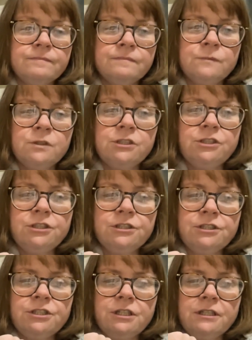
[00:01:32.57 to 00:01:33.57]

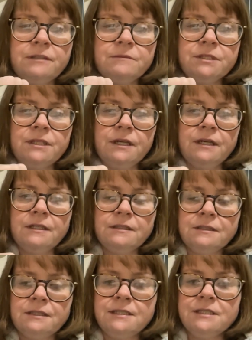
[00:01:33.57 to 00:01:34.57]
Whitchurch
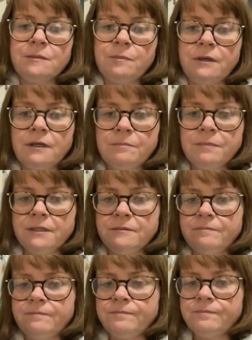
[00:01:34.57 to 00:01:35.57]
Limescale is a problem.
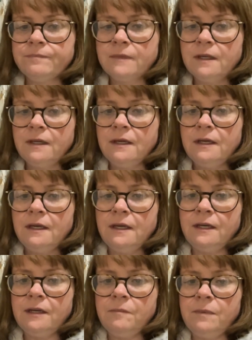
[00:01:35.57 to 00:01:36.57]

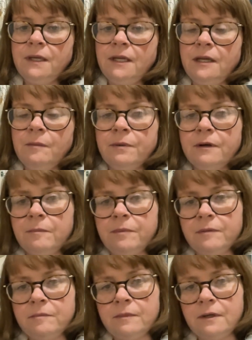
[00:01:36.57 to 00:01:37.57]
It can be a
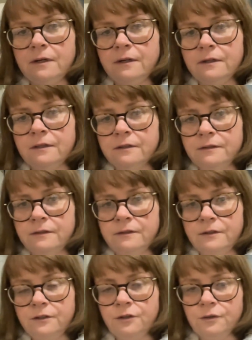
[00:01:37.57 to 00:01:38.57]
problem on
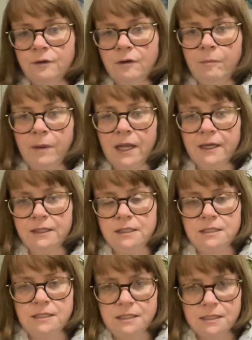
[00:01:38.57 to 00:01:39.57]
your
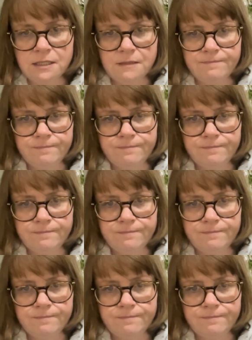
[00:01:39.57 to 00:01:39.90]
appliances.